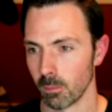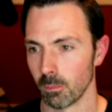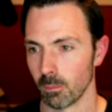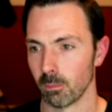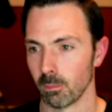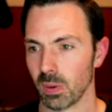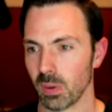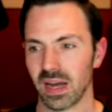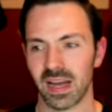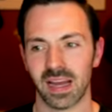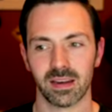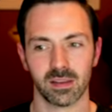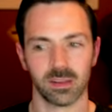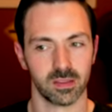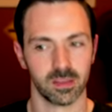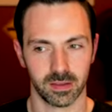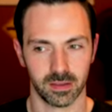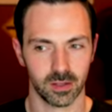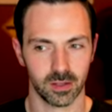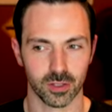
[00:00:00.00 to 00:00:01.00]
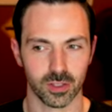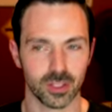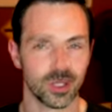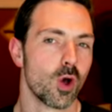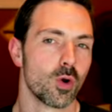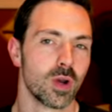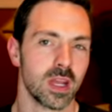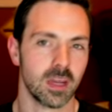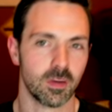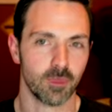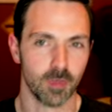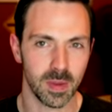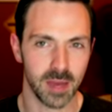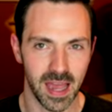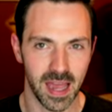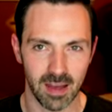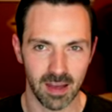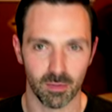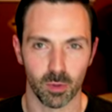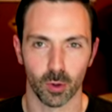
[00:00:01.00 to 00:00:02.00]
but there's no need for me to
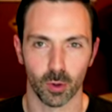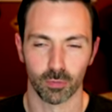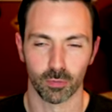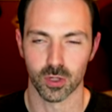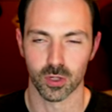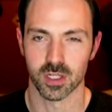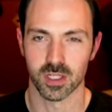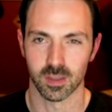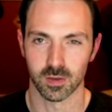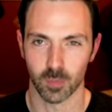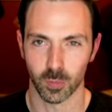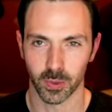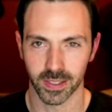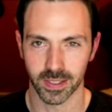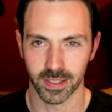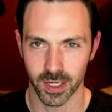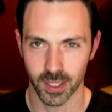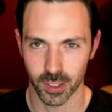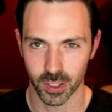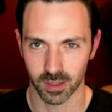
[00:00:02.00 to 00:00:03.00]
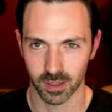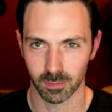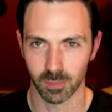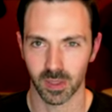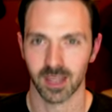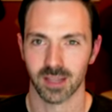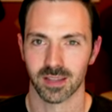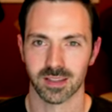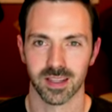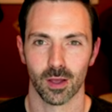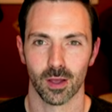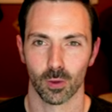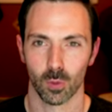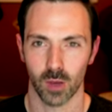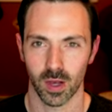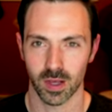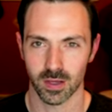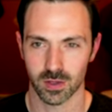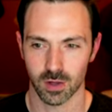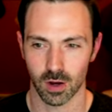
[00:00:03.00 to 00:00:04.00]
have both versions of the PlayStation because they
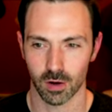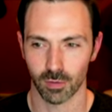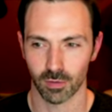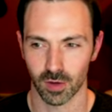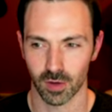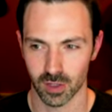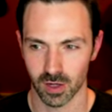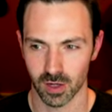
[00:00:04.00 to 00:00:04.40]
otherwise are fun